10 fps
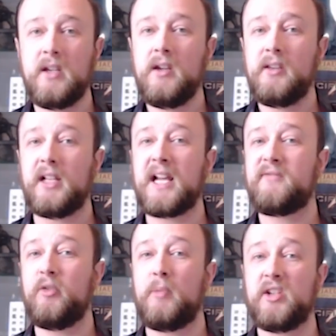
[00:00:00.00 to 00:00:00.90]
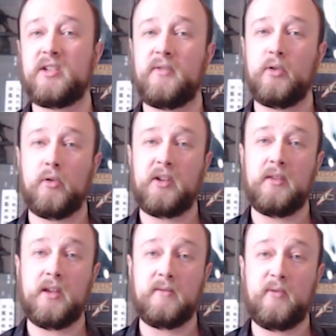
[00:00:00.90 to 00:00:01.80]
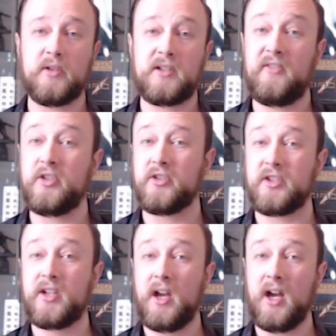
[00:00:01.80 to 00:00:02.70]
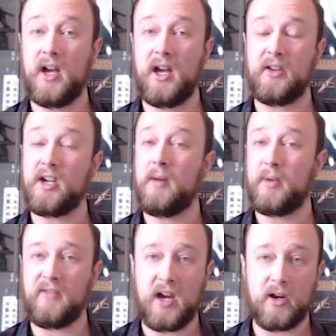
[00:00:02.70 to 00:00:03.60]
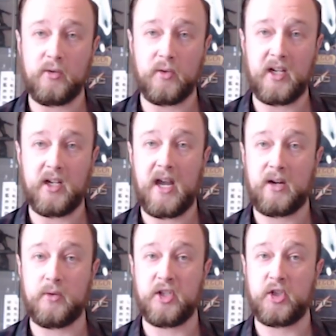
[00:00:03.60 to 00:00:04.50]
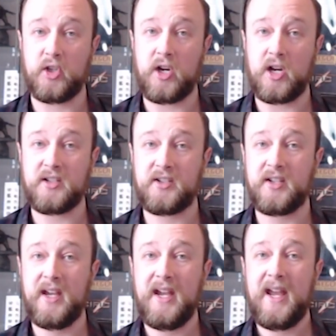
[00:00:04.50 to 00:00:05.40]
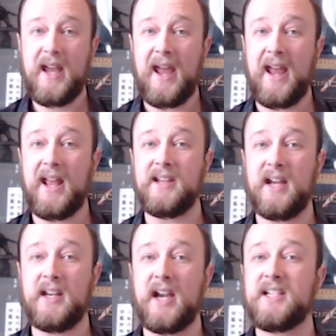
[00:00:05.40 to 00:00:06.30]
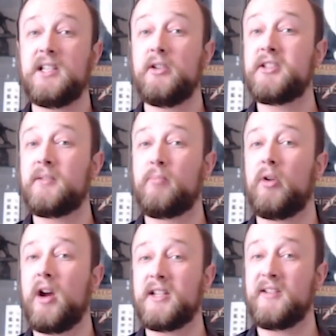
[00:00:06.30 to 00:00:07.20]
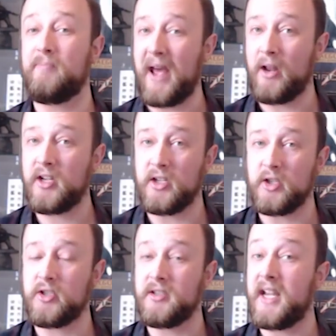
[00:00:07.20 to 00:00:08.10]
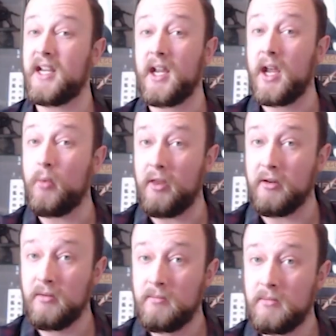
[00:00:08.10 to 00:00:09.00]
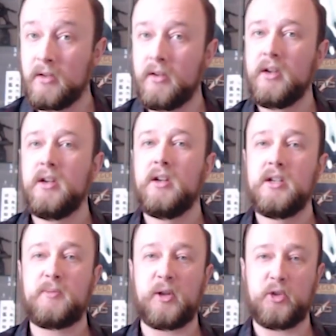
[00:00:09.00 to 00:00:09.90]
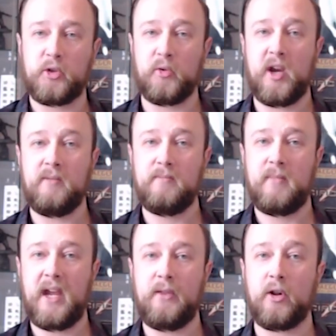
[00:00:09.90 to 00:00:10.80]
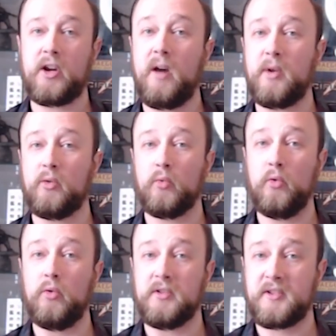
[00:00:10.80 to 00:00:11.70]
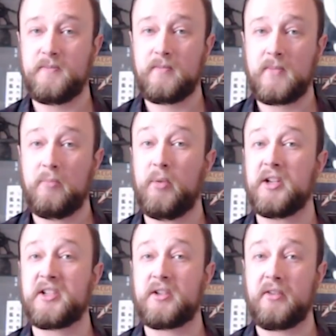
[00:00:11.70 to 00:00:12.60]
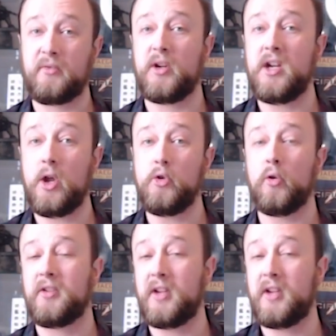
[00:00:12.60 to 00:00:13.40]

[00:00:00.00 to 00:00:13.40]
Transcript: The last few pages of the Northkin Theme Force features the Company of Iron related acquisition costs and a nice little surprise of battle conditions, aka weather, special terrain, and their accompanying rules, plus 3 Northkin